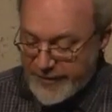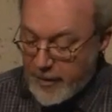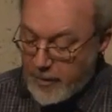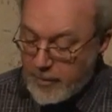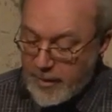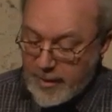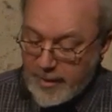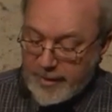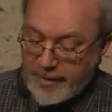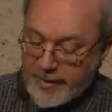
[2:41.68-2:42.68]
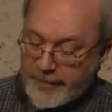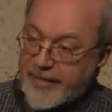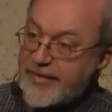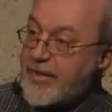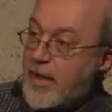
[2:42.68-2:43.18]
So the
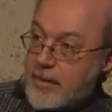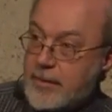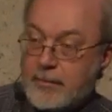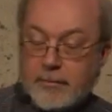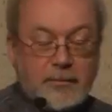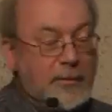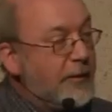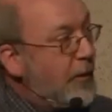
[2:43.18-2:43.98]
sun, of